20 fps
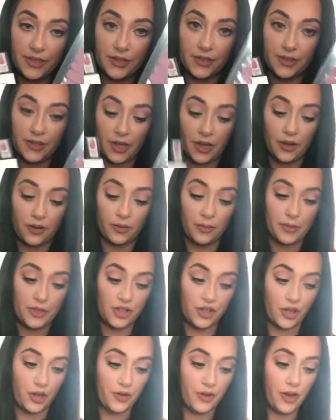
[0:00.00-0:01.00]
So let me
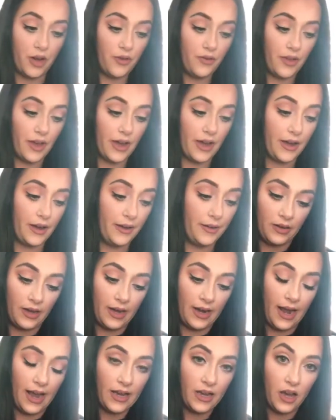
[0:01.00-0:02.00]
show y'all that. And
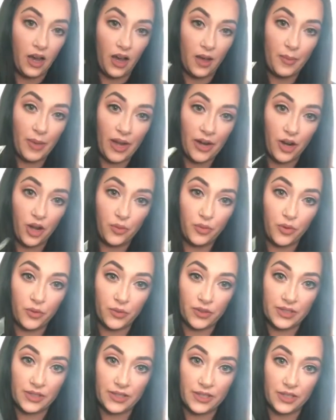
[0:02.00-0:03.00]
I cut mine open
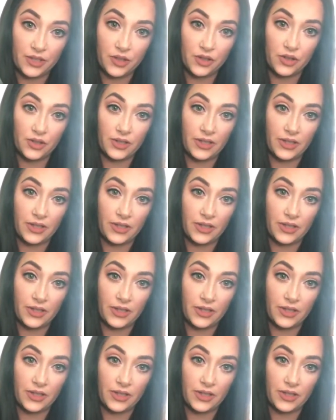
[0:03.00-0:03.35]
with scissors.